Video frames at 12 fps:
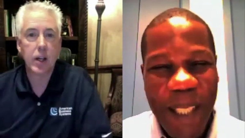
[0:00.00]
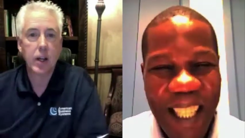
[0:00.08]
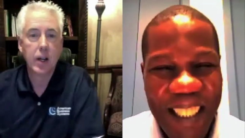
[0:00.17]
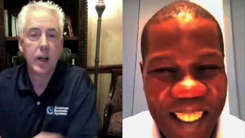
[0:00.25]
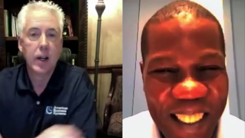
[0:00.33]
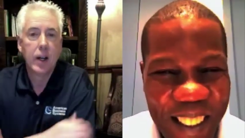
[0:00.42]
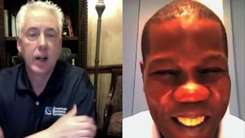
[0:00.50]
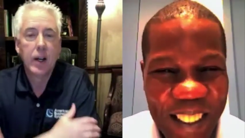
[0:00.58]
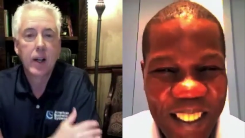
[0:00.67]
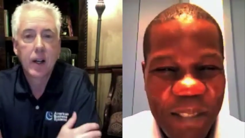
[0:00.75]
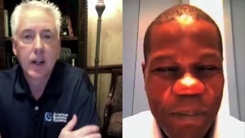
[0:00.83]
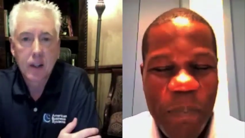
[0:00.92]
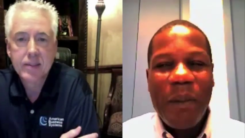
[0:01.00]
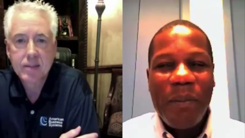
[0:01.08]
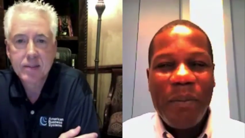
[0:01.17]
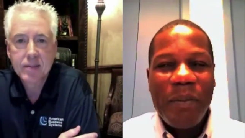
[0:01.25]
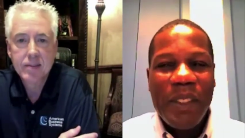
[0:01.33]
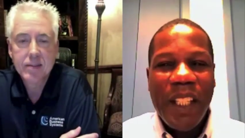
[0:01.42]
Speaker 1: Plastic surgeon
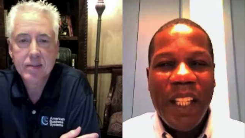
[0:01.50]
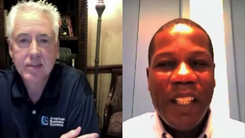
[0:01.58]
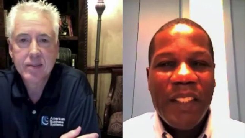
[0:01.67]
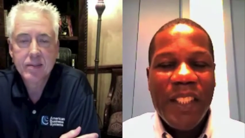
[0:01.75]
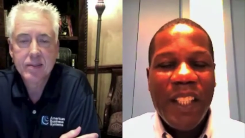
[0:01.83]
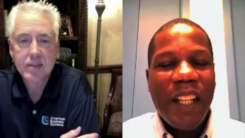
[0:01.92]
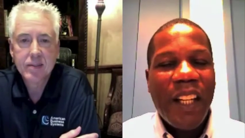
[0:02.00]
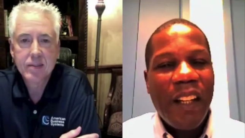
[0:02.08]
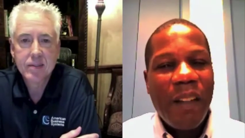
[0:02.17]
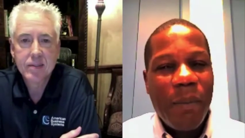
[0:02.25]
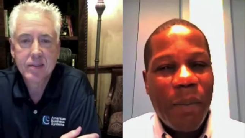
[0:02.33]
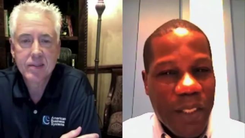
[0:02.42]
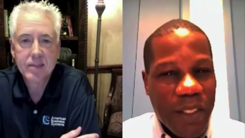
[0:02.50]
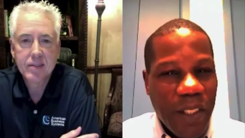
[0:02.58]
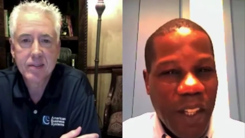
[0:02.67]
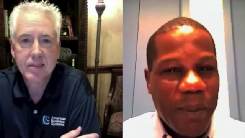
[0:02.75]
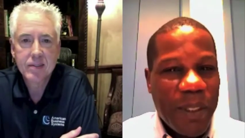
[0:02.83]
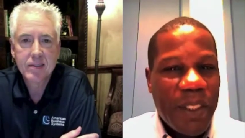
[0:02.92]
does breast
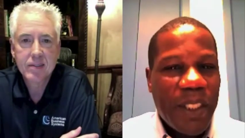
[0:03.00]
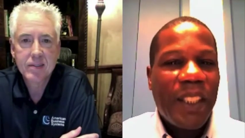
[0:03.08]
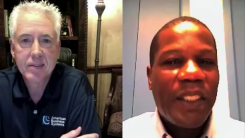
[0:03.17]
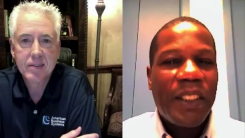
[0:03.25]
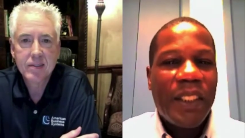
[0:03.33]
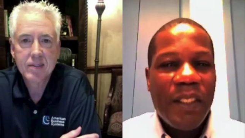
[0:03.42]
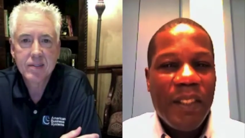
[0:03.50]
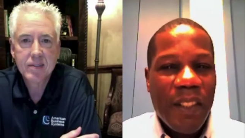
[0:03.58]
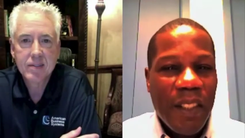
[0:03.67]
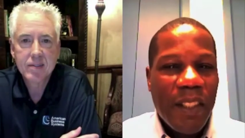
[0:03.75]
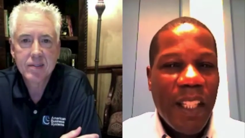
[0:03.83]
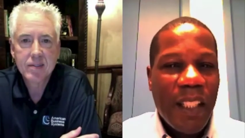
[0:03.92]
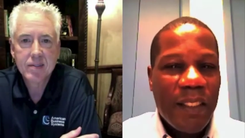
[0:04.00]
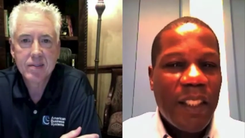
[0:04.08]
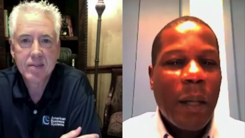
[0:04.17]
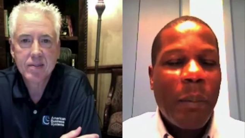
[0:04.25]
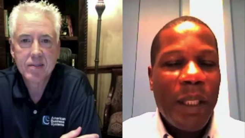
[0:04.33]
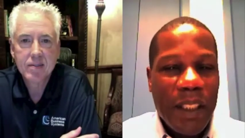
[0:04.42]
augmentations and that
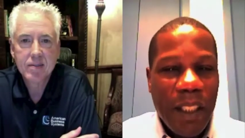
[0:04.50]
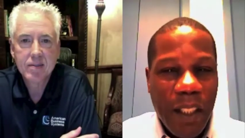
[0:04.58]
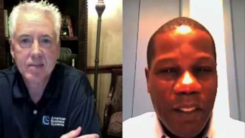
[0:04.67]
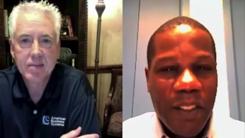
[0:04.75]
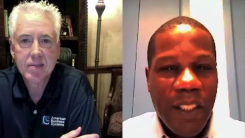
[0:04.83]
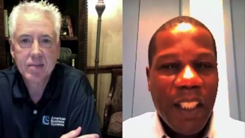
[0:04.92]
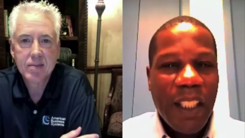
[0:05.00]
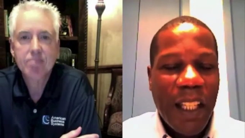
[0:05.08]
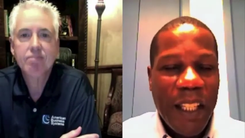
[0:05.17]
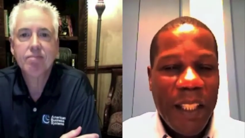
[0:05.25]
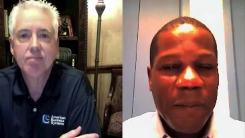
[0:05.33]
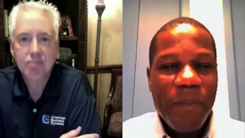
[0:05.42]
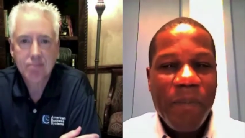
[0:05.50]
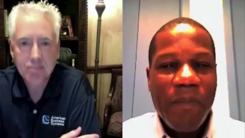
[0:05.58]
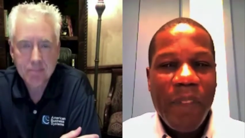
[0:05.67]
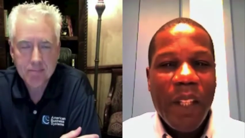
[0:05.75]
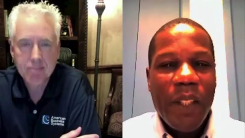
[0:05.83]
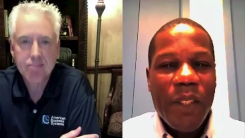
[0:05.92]
tummy tucks and the like.
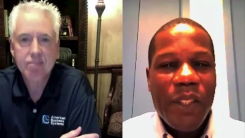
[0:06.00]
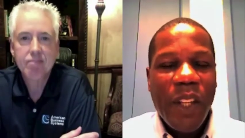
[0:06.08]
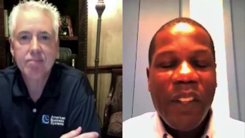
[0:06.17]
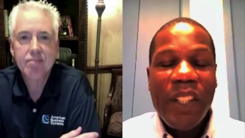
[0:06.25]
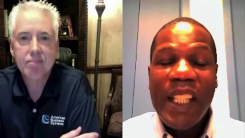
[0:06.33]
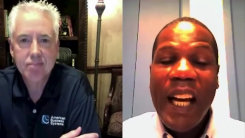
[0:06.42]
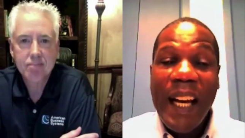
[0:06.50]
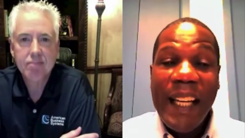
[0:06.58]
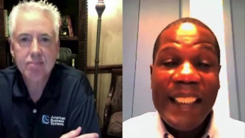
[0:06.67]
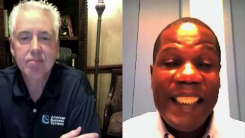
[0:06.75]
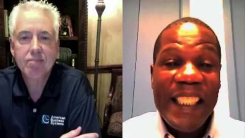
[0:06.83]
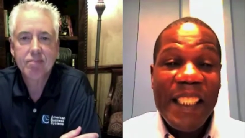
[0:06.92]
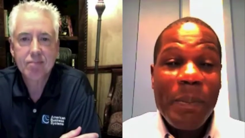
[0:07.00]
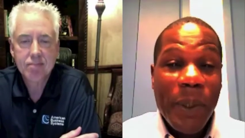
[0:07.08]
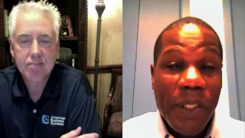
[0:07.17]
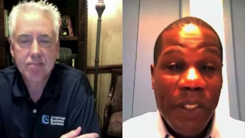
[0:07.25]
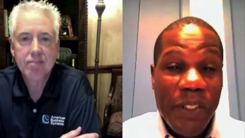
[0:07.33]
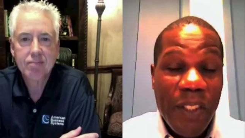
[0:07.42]
So the IT
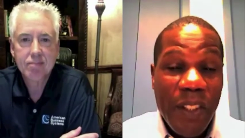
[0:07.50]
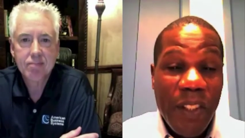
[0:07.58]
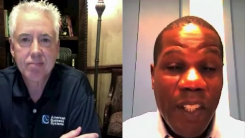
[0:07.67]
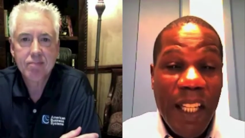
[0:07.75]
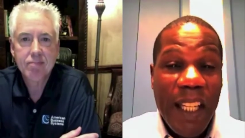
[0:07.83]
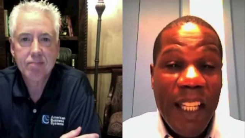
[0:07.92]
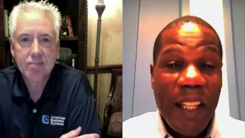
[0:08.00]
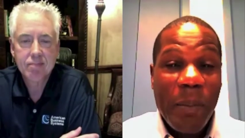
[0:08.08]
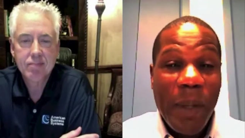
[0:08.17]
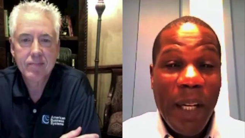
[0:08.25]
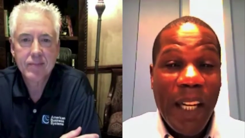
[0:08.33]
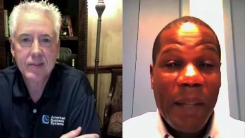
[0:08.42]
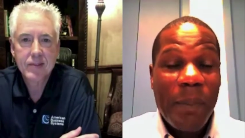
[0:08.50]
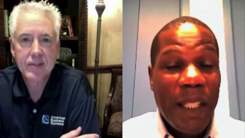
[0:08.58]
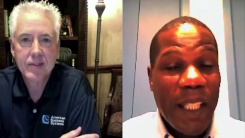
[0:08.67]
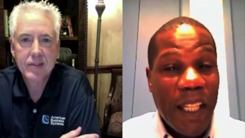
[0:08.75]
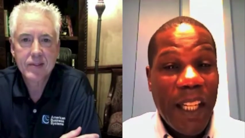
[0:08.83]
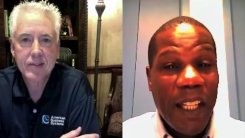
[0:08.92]
person in my
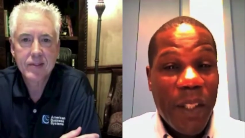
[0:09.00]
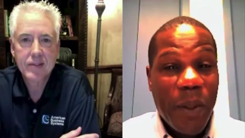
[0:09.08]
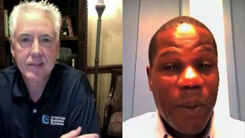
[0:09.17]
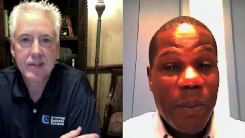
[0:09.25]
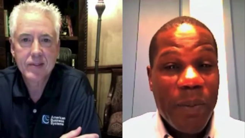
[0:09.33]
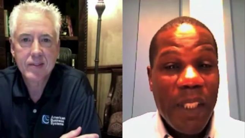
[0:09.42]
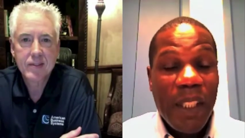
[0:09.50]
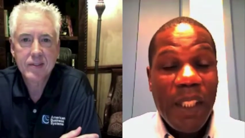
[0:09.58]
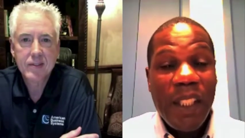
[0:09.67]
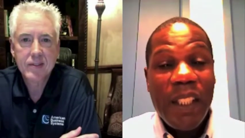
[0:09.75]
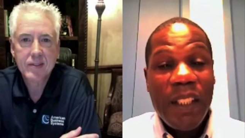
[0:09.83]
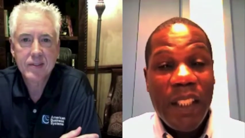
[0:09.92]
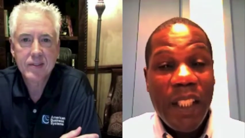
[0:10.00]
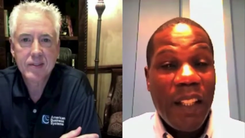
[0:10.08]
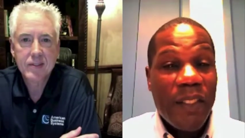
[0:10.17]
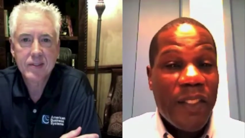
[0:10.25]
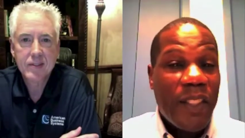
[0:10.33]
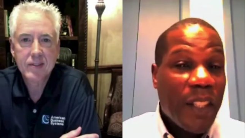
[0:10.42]
BNI group
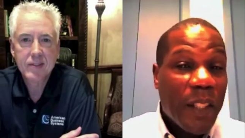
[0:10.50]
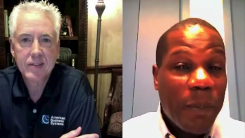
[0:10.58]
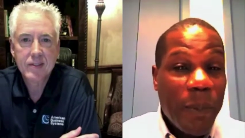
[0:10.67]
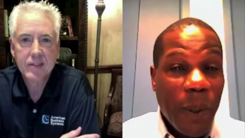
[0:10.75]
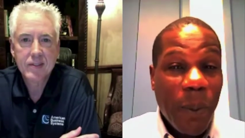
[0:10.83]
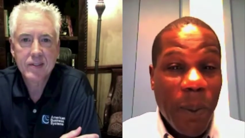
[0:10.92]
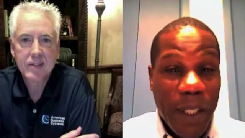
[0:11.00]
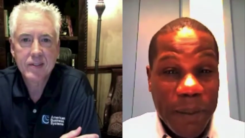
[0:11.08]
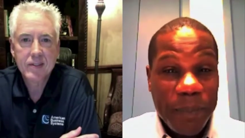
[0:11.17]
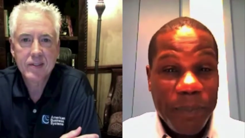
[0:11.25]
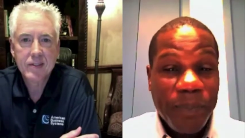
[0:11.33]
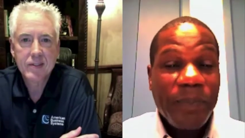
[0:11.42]
does their computer work.